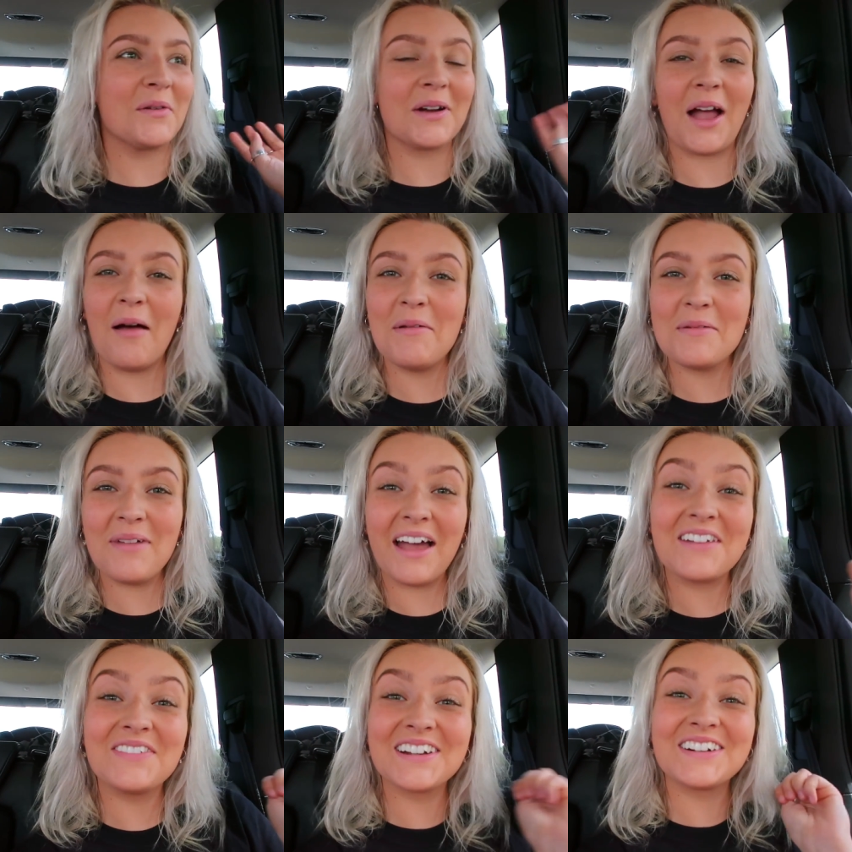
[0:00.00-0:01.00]
We're coming
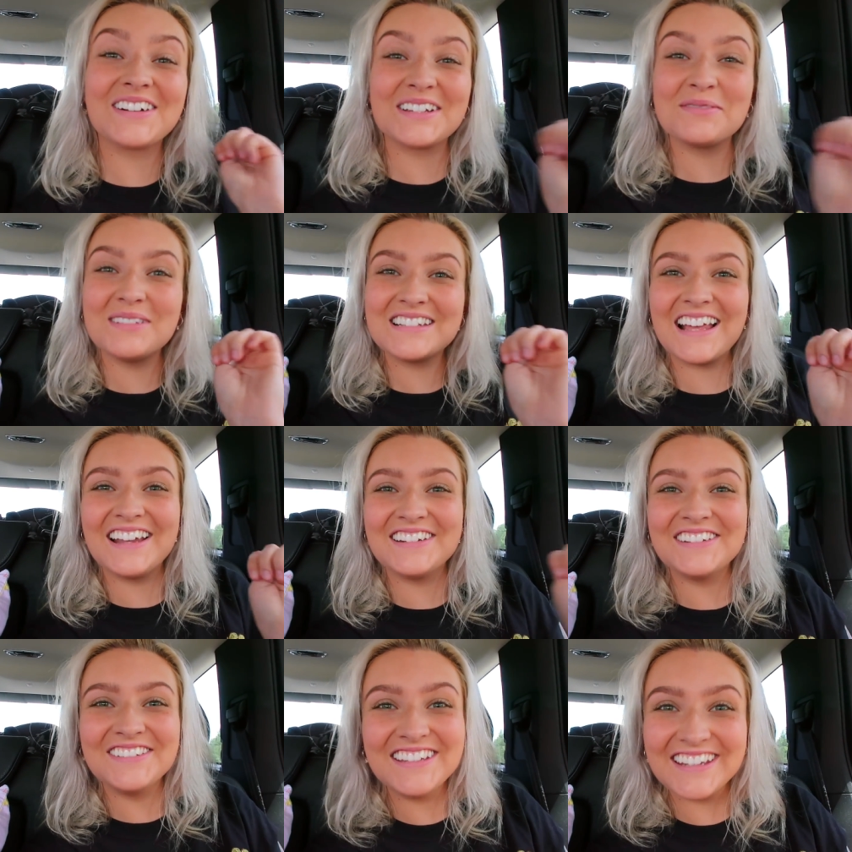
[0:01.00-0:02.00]
back for Christmas
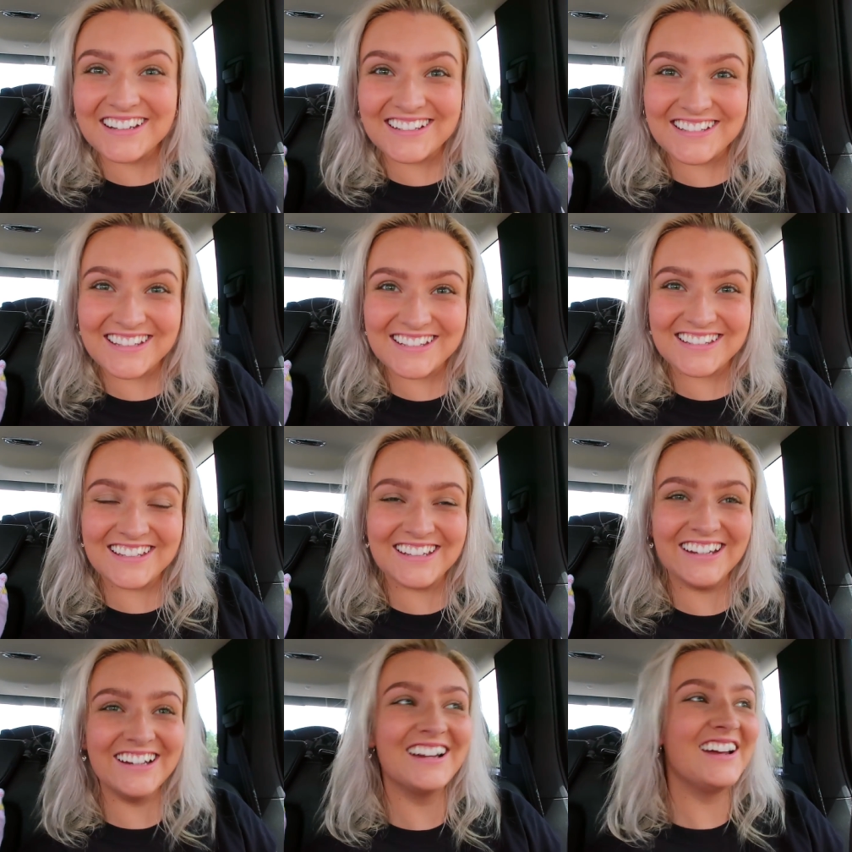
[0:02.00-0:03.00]
and New Year's this
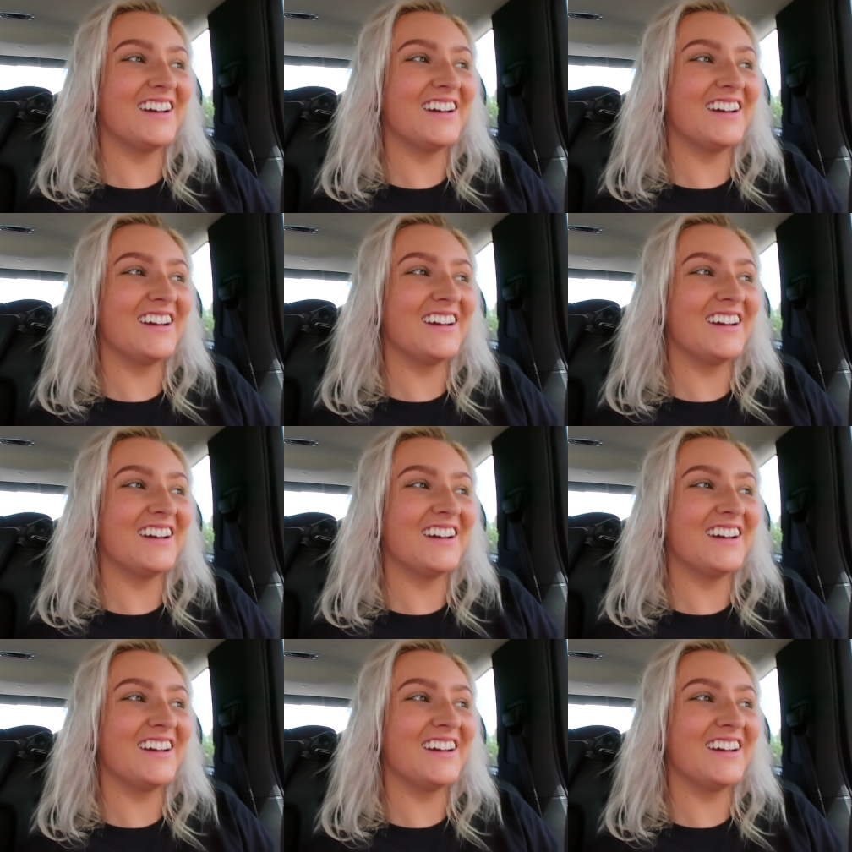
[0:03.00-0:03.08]
year.